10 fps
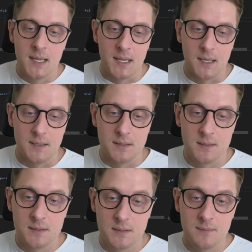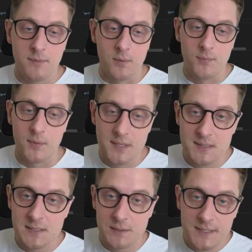And for
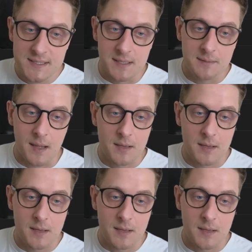this reason,